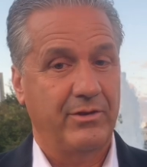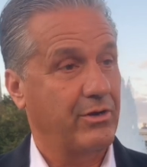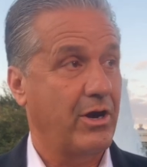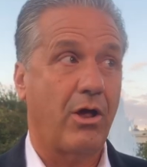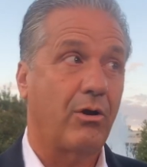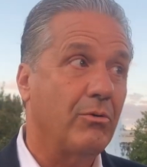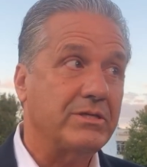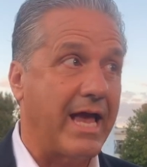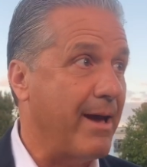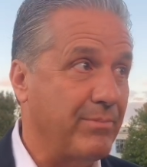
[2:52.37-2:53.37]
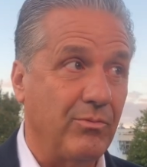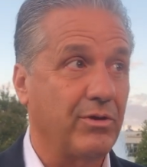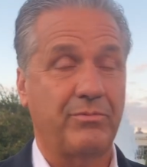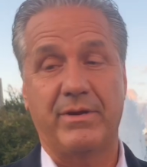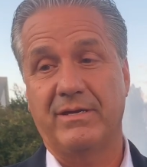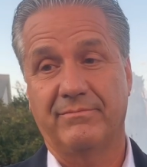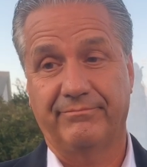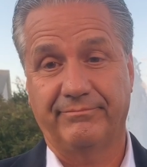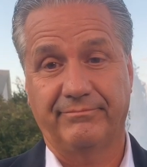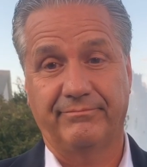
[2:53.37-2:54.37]
they're not always happy with me,
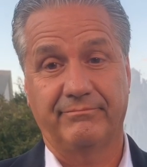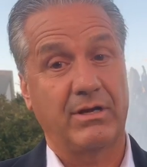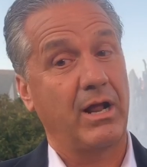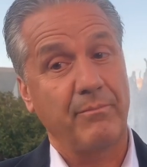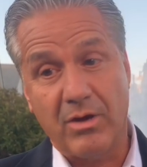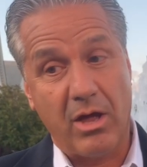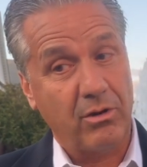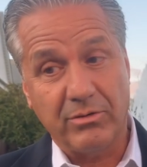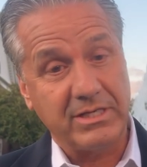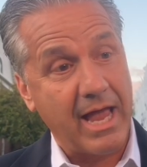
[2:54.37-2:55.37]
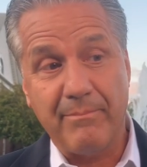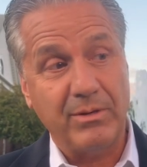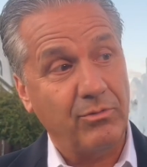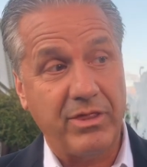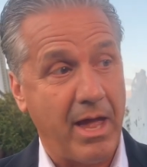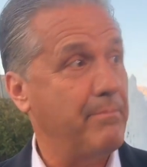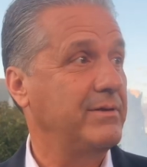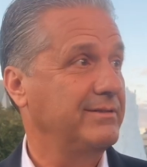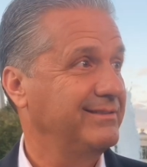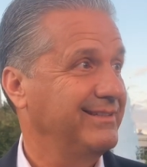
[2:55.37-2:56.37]
but I'm not always happy with them.
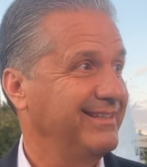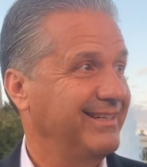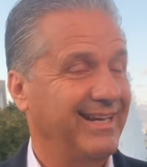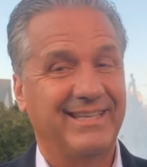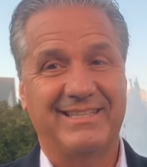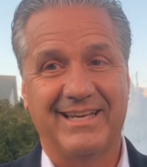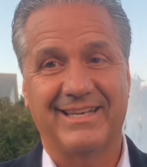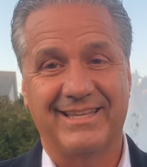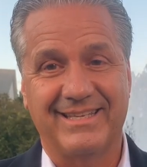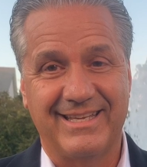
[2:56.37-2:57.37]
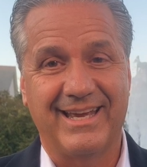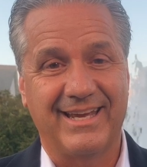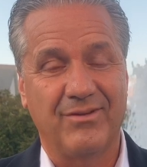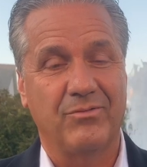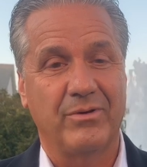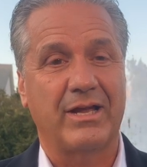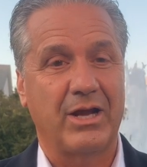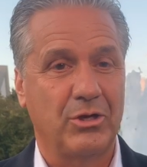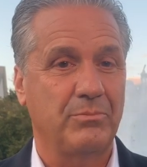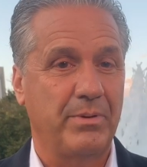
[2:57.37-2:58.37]
At the end of the day, we
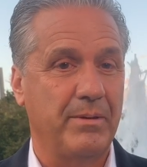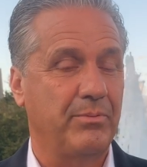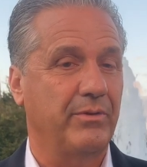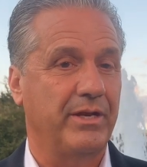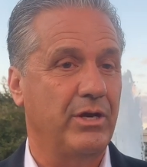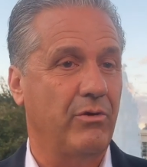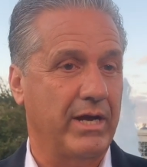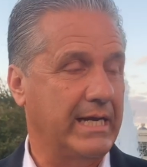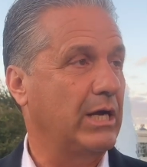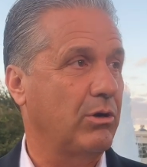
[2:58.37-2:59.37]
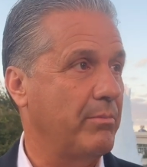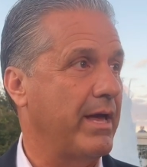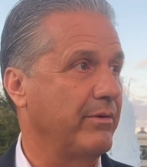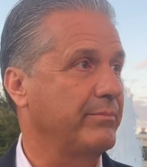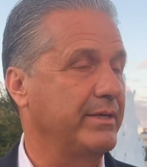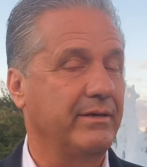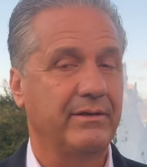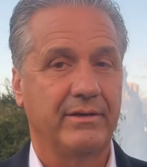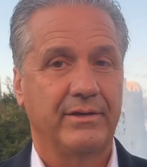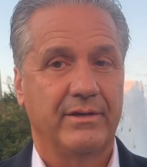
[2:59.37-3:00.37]
got good people that know I care about them, and
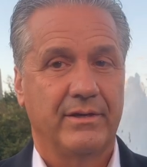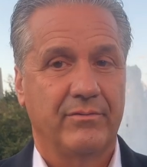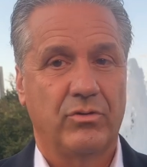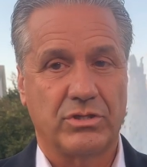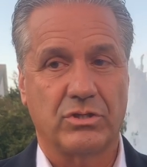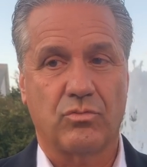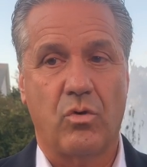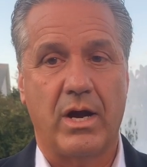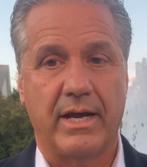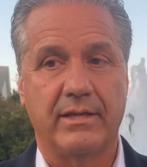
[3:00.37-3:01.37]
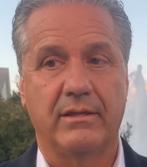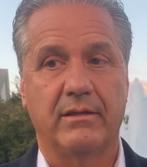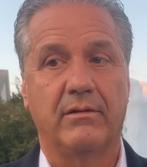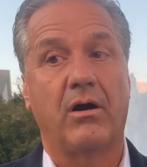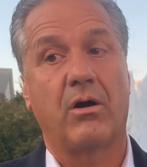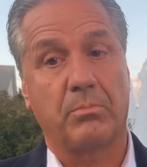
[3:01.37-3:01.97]
which is why our